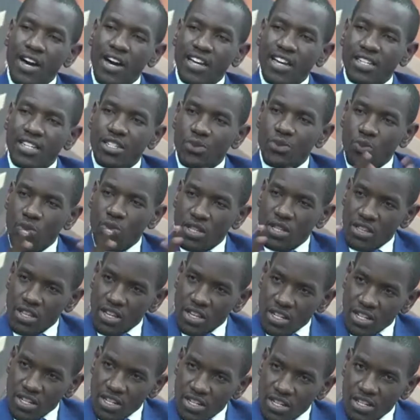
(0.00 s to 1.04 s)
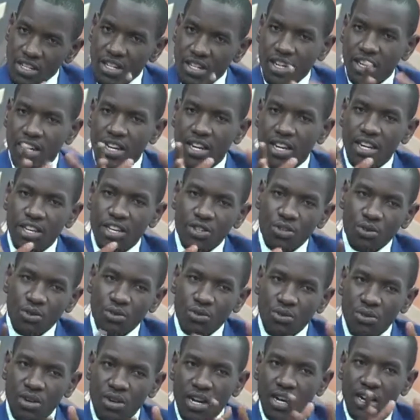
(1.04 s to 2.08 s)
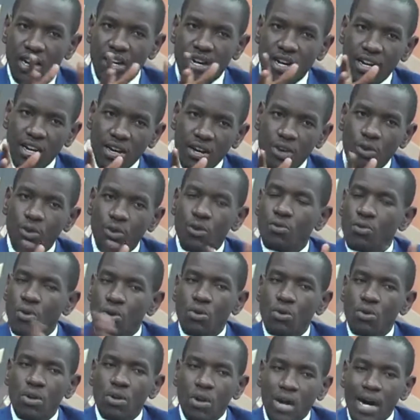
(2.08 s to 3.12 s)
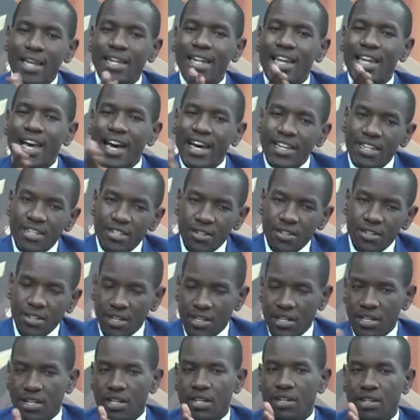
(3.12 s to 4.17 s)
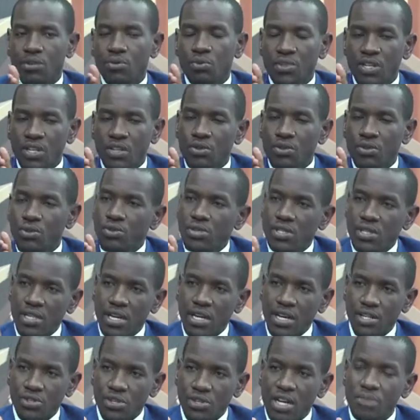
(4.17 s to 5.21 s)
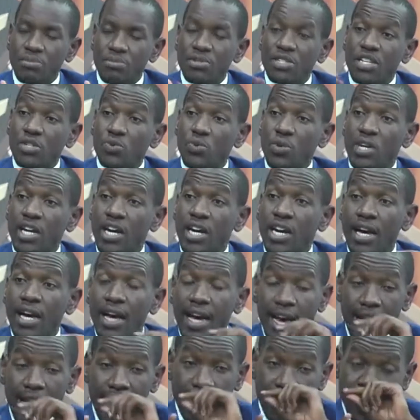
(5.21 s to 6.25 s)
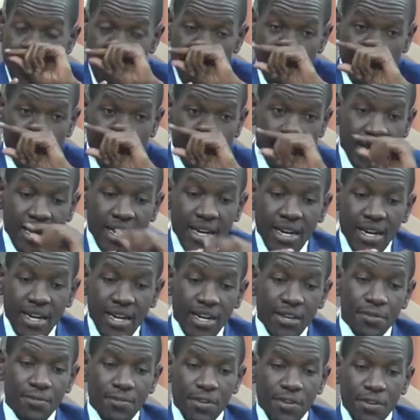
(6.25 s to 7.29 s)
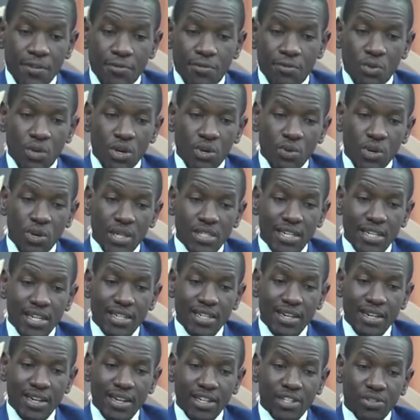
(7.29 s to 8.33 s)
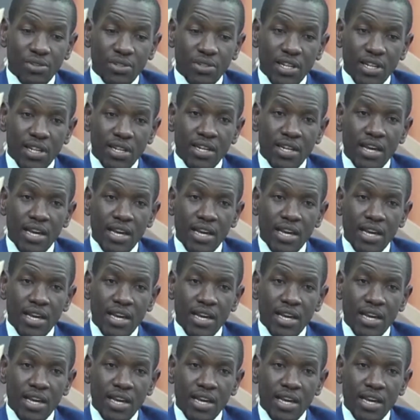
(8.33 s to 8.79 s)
fight within, you know, or aligned within those tribes that we are. And if we went that direction,